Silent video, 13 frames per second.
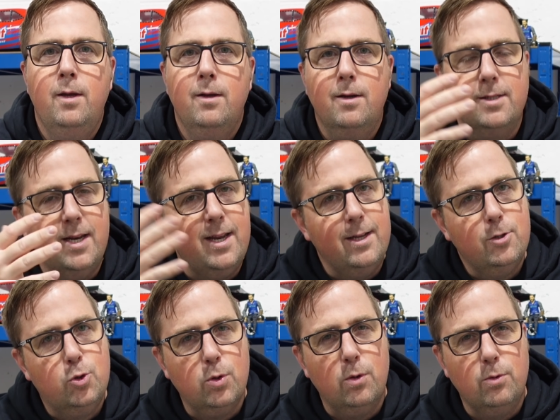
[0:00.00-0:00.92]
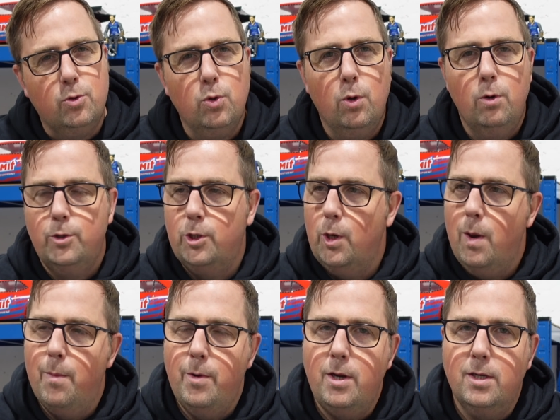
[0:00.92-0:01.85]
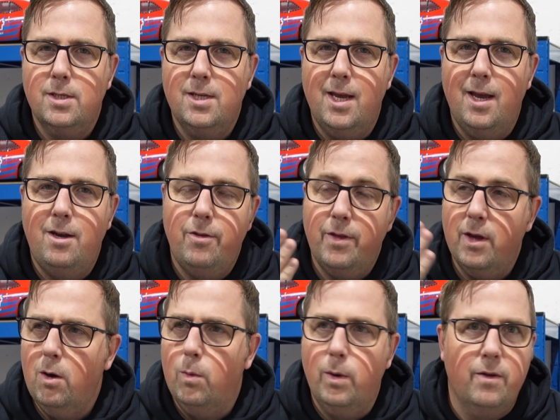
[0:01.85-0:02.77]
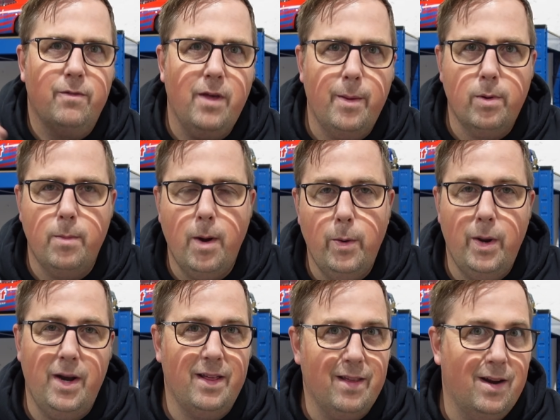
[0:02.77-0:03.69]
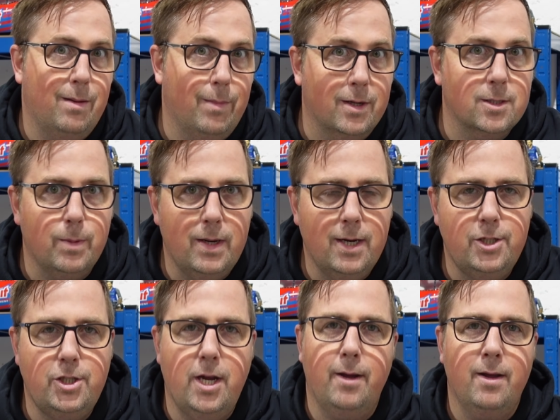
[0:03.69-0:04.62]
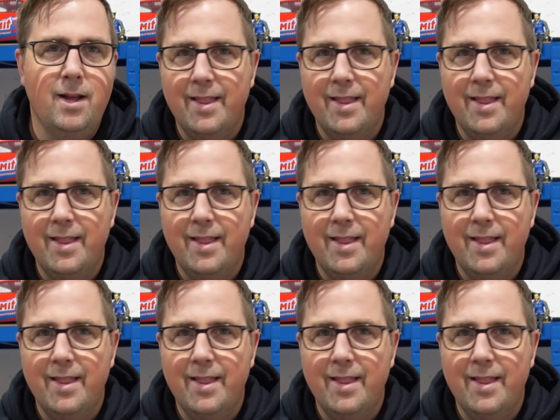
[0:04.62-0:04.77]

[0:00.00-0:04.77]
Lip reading: because then it sort of draws you in when you see it and you think, oh, well, if they're promoting it, then it must be legit.